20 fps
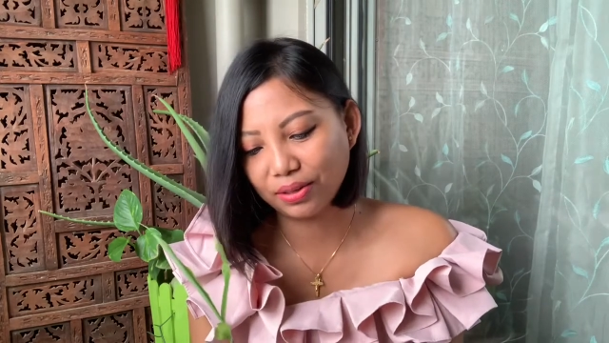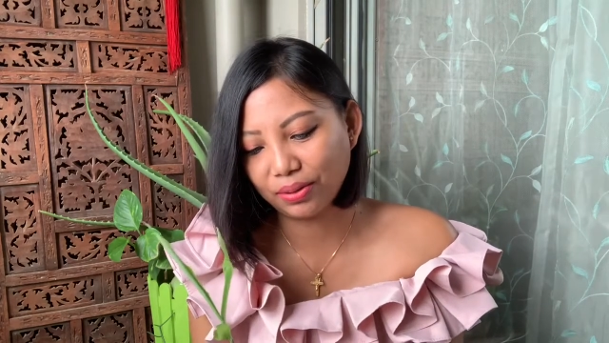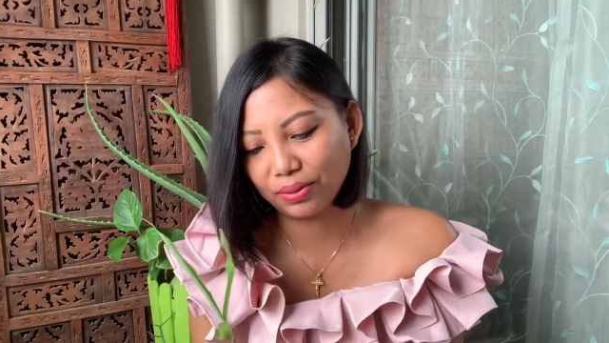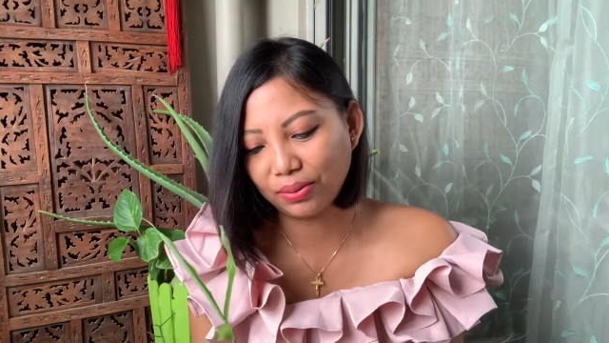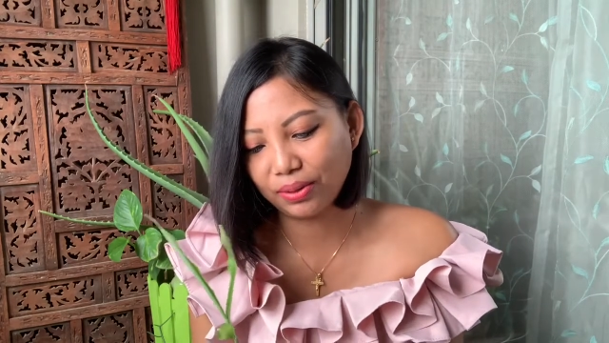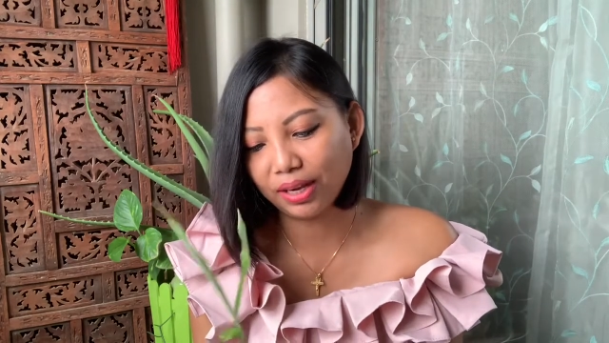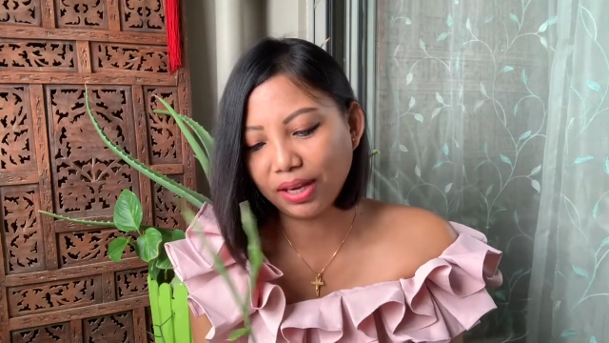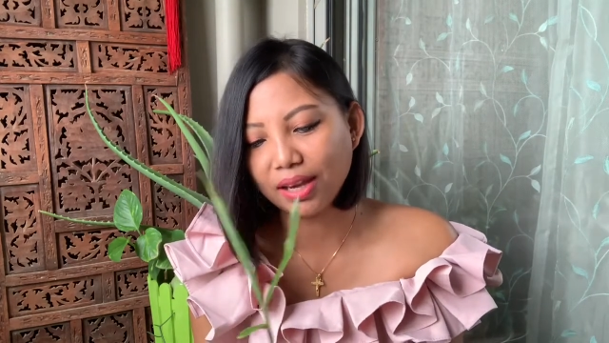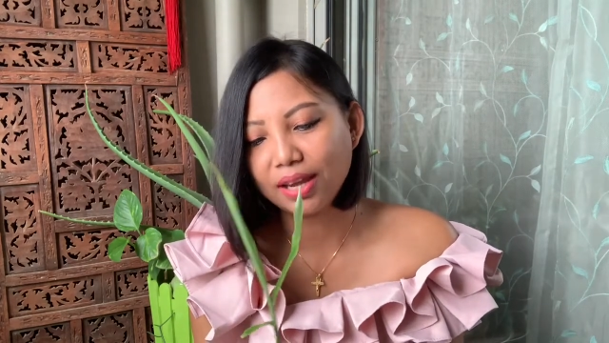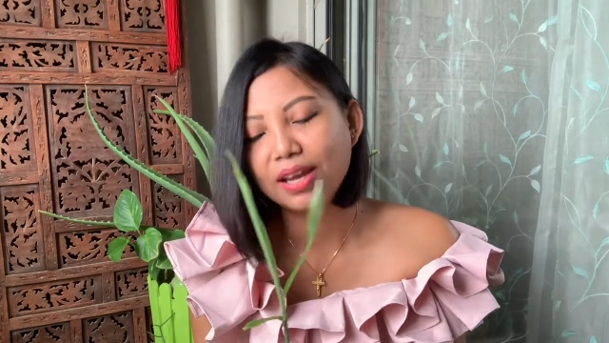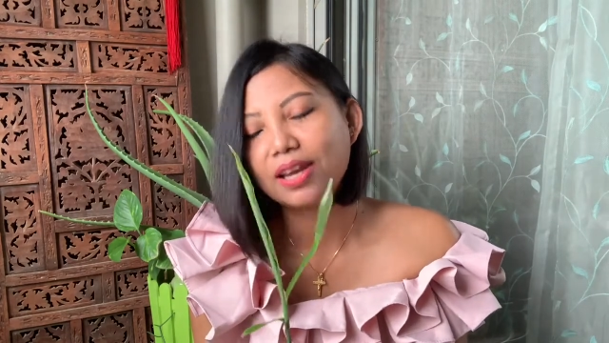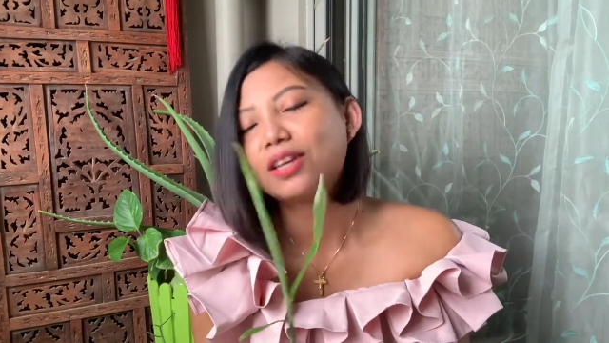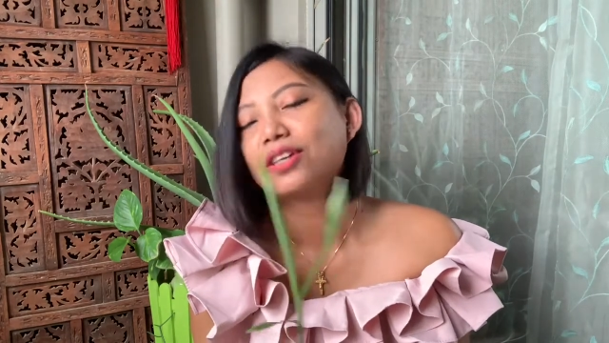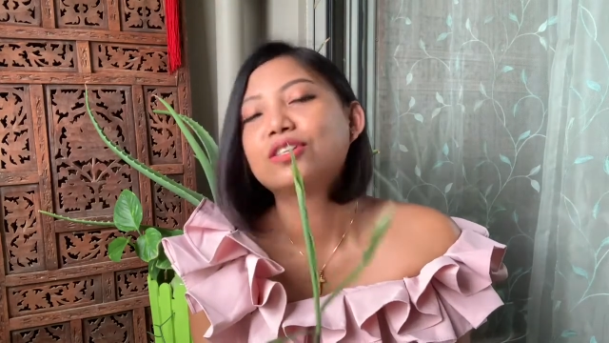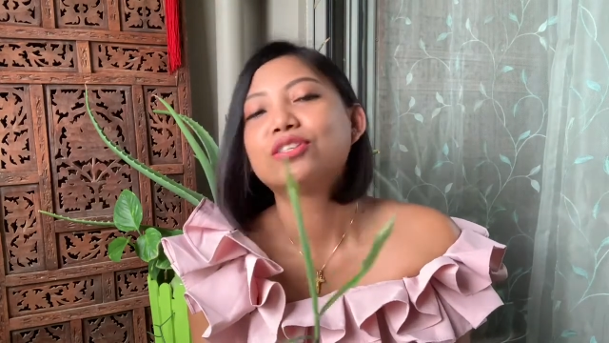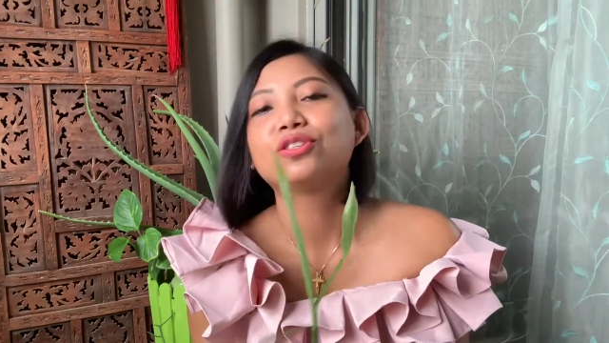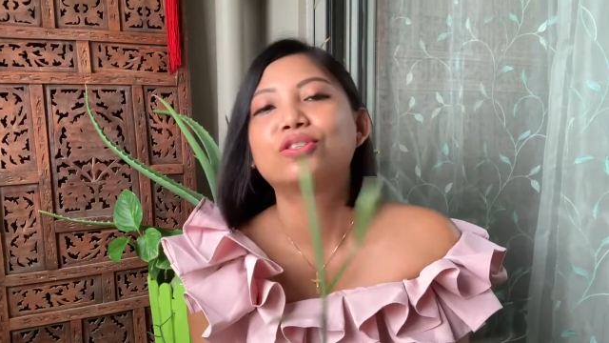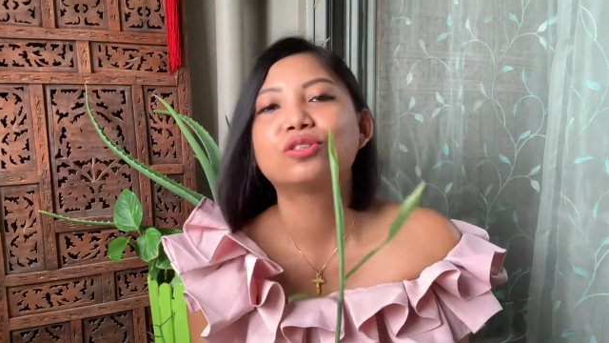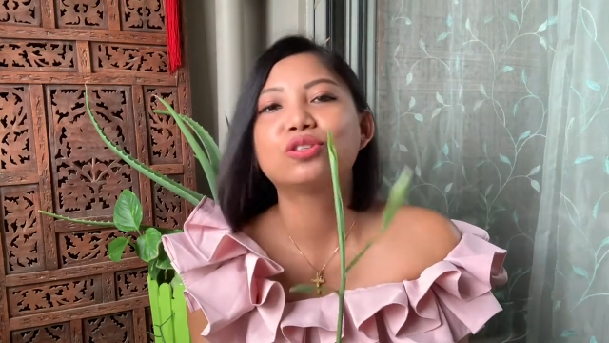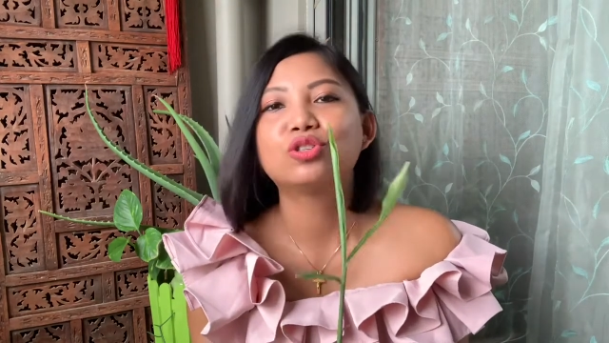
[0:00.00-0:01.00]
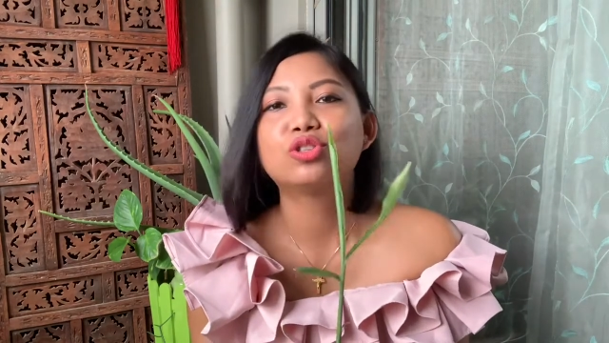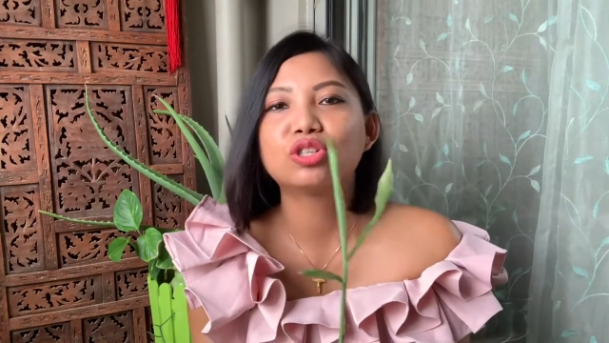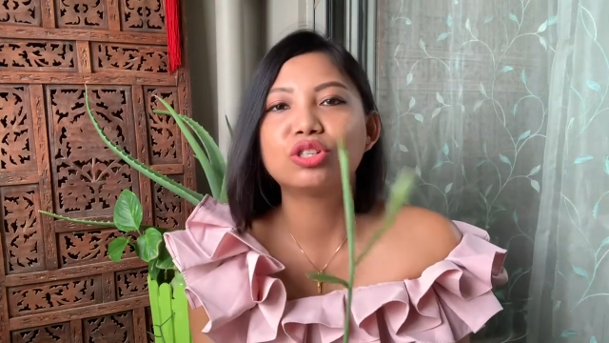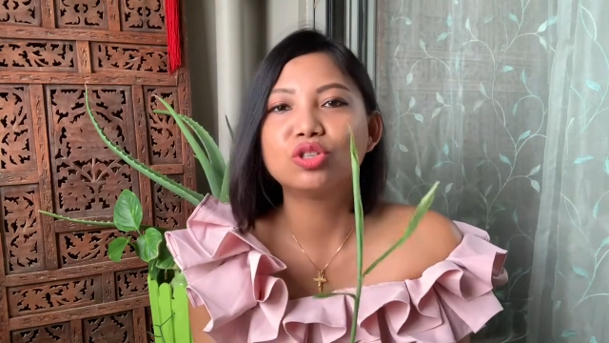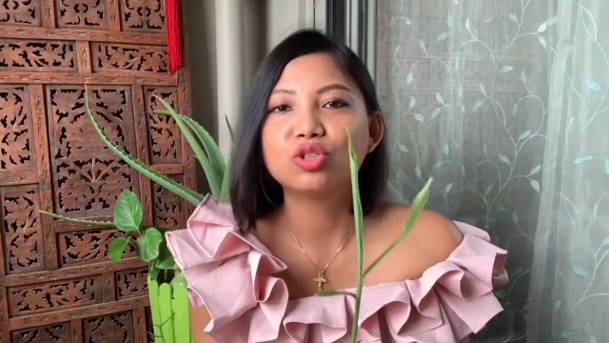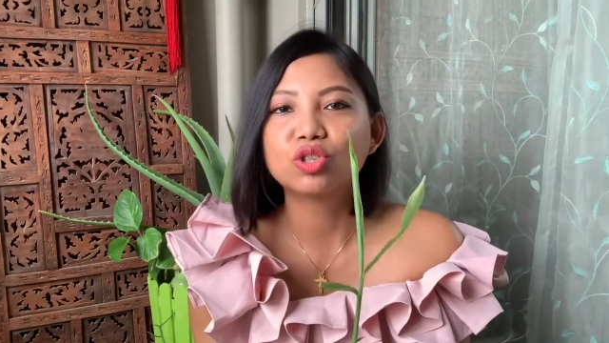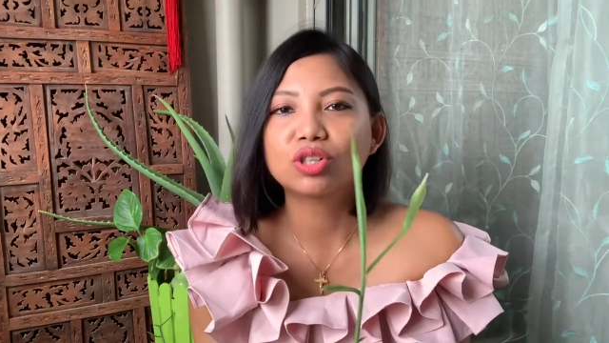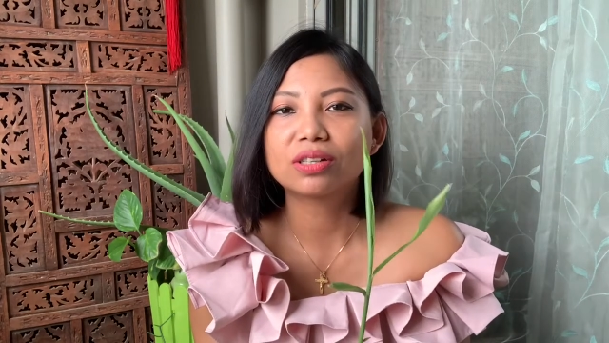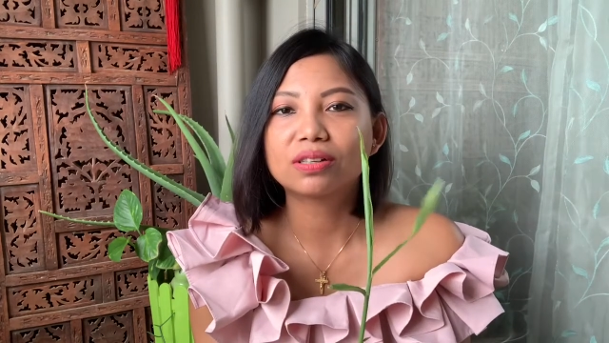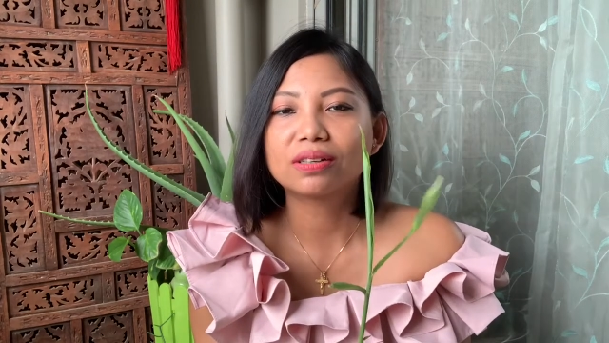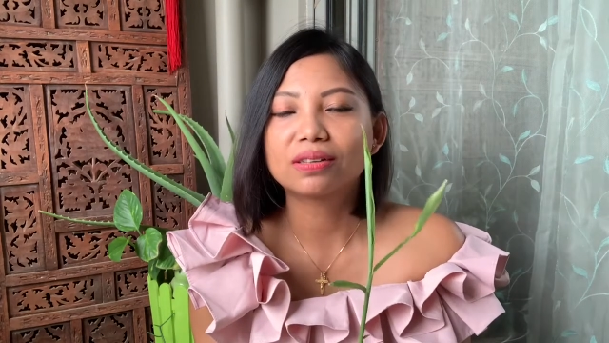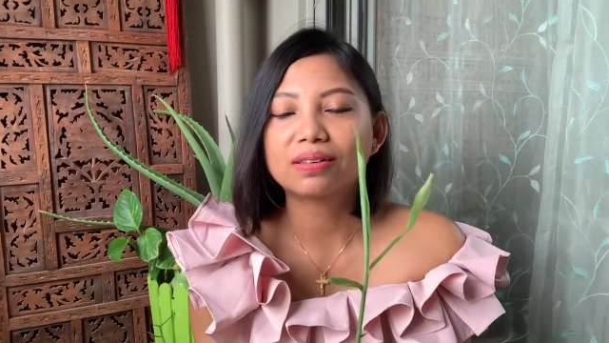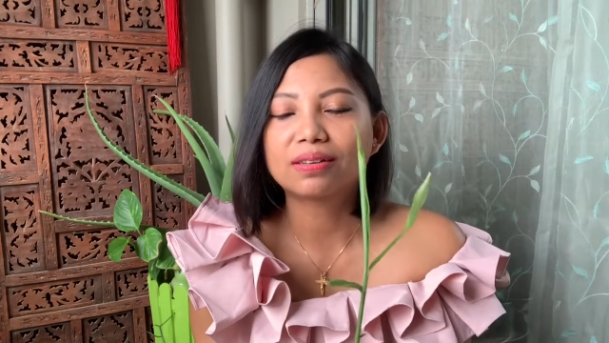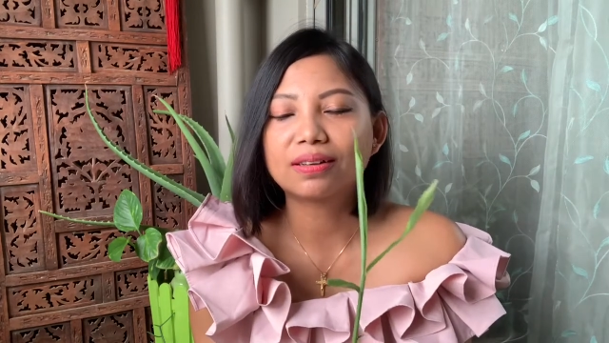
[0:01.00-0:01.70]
Okay, so ginger,